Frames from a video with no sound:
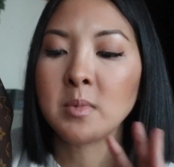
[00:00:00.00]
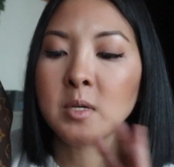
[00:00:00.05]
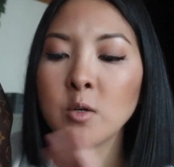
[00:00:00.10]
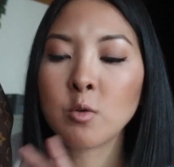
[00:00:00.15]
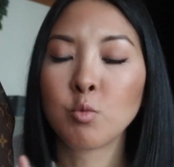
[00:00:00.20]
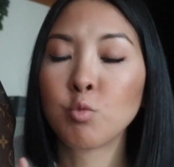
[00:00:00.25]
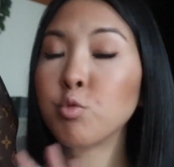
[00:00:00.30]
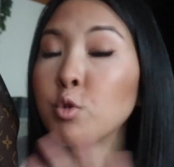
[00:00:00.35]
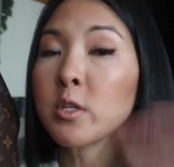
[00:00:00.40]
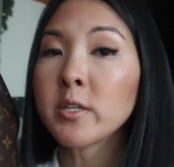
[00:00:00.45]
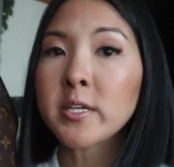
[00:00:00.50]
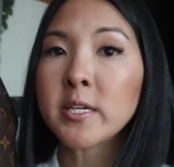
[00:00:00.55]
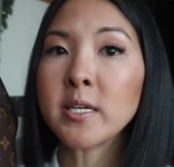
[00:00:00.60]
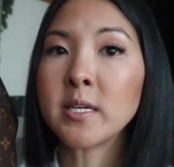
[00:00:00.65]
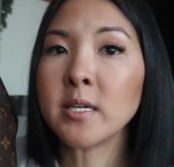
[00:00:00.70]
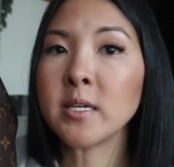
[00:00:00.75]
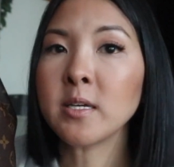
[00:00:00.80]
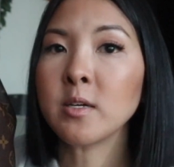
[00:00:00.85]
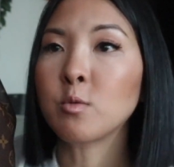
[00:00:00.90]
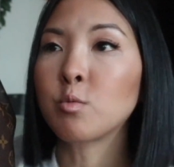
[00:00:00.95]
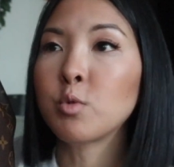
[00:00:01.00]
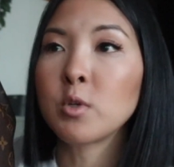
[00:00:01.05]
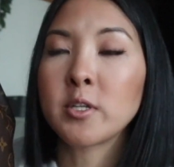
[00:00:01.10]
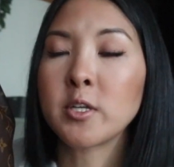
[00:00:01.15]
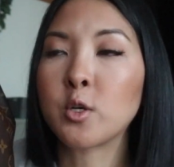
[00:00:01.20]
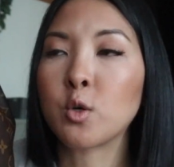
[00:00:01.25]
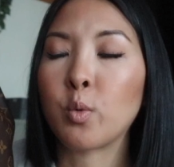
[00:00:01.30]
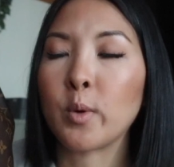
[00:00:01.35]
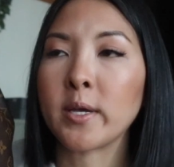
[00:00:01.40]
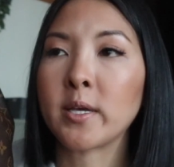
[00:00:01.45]
really
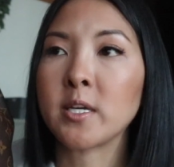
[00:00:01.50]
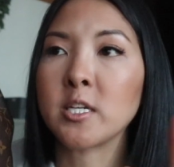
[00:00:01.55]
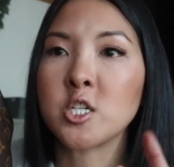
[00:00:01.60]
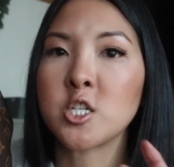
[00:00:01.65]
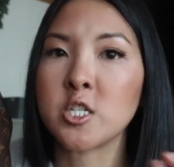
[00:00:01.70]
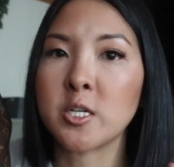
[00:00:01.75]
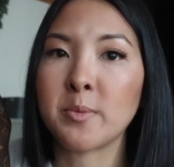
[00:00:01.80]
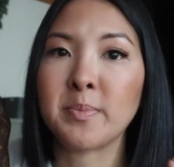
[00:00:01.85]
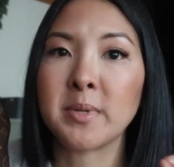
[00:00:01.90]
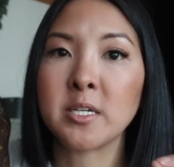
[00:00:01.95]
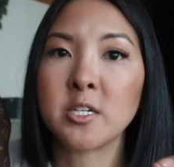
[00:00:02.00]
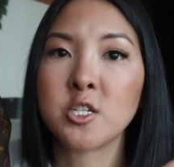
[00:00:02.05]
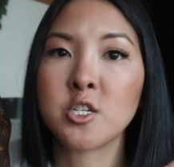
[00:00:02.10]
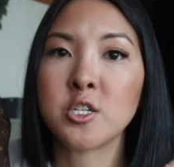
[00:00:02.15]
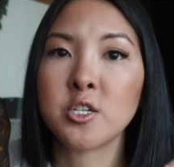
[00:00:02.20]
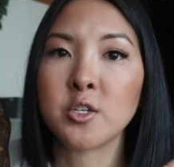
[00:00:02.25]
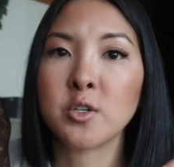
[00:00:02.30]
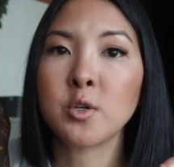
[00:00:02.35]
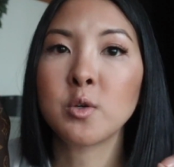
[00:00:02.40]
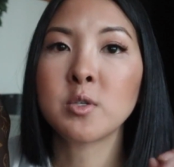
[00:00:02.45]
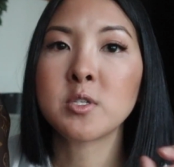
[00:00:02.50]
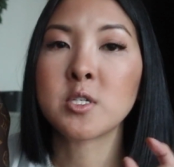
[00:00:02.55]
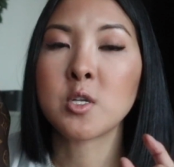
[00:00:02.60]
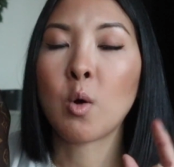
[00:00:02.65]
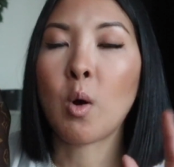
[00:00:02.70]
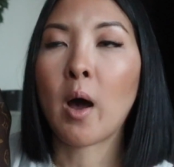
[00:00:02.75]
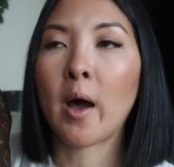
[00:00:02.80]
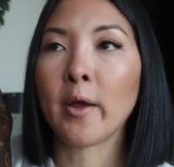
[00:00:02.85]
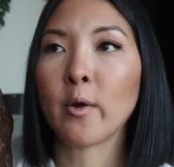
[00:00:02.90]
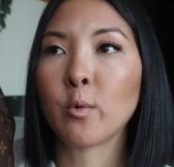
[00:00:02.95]
quick in shipping too. So
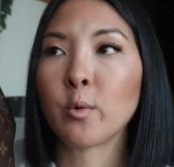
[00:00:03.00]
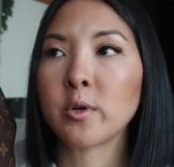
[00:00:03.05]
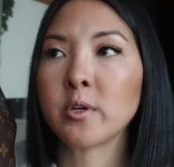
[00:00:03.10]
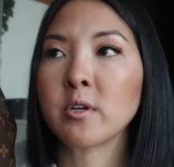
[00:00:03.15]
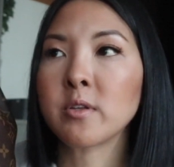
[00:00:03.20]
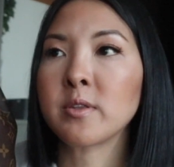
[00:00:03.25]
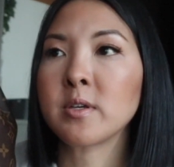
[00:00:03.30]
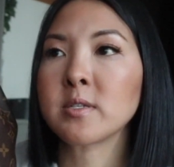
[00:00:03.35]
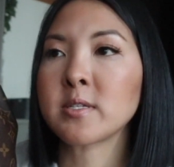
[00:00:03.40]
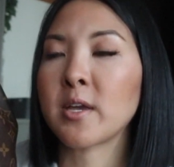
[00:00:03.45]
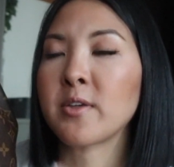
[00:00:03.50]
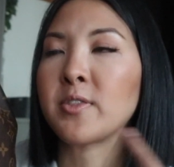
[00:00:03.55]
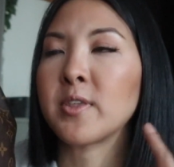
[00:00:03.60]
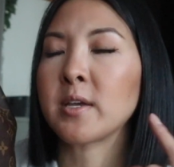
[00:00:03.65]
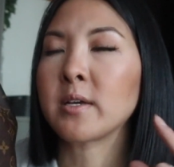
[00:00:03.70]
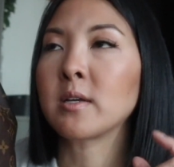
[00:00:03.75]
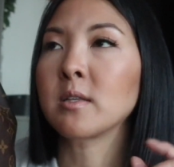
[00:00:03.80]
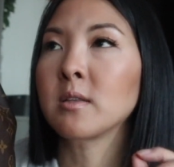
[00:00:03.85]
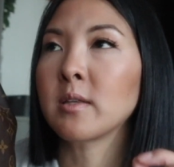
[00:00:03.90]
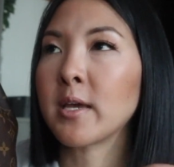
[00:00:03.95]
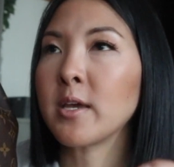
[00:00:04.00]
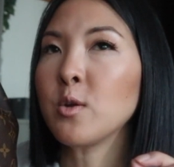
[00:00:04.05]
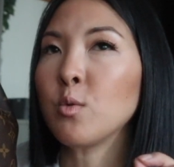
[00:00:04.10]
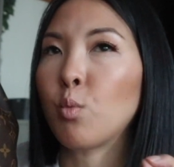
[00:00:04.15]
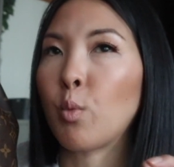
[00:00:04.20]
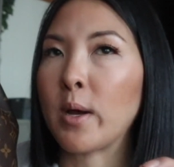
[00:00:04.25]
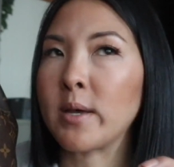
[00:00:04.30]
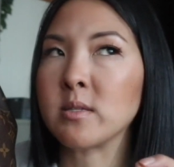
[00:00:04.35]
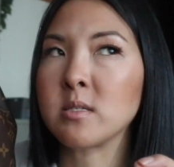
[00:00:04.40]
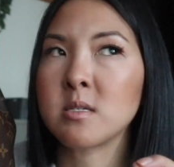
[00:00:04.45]
I ordered this, I think, late
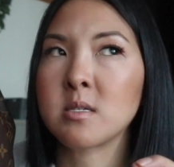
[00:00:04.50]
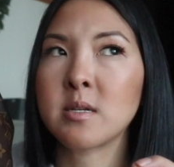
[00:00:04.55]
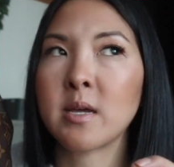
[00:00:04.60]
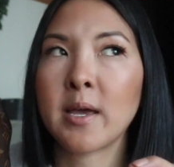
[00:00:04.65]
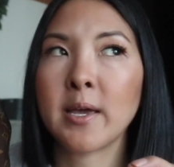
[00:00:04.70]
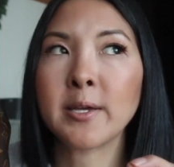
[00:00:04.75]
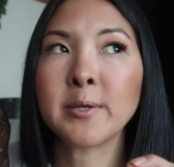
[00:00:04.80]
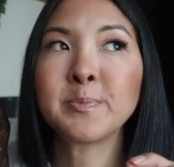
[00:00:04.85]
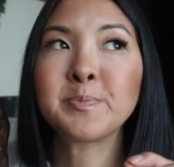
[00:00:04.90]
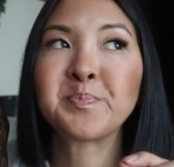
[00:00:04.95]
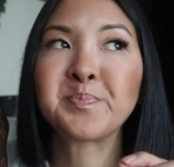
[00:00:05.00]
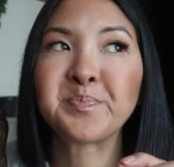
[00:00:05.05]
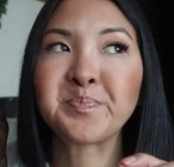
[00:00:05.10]
Wednesday,